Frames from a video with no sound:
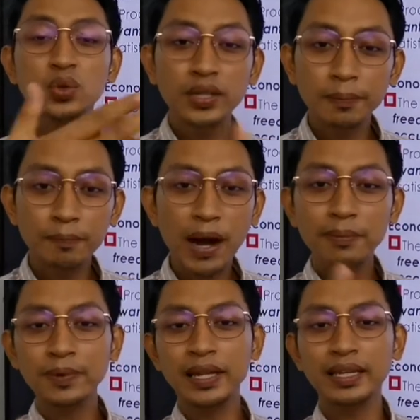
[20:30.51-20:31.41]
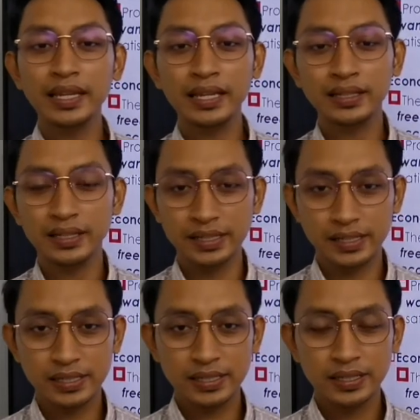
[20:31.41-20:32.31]
to the public
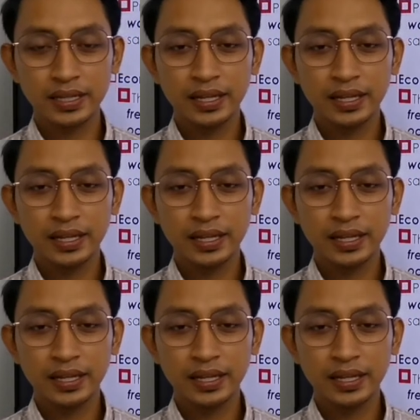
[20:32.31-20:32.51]
interest.